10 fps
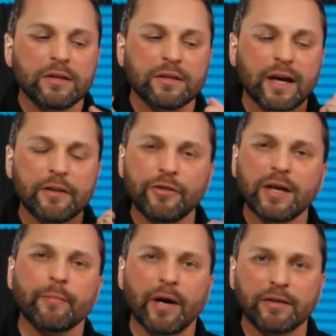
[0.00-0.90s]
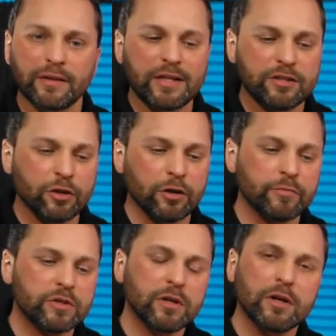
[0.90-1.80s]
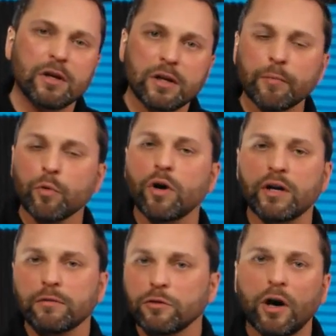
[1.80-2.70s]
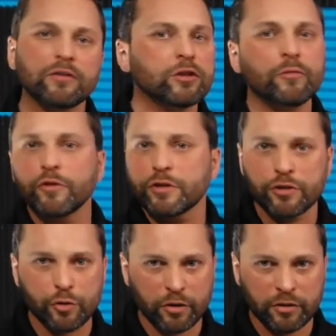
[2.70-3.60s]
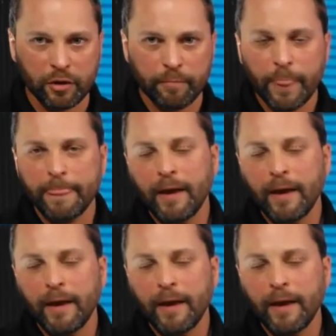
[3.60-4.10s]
Got to think about in these terms. Number one, long-term versus short-term.